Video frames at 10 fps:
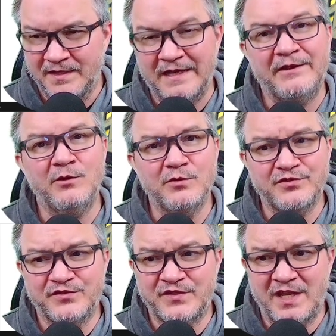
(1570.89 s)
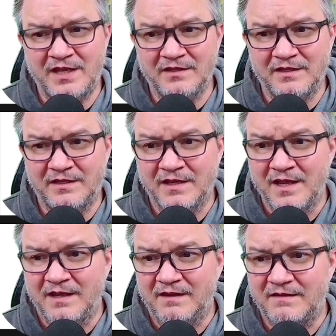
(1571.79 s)
I know what you're saying, like
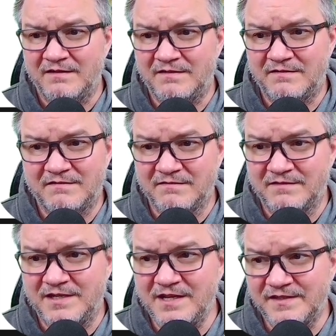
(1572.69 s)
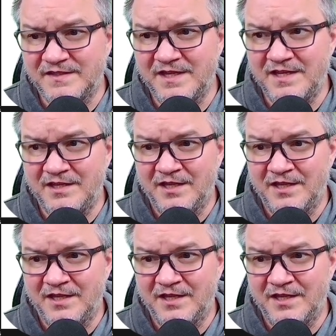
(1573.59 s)
DC,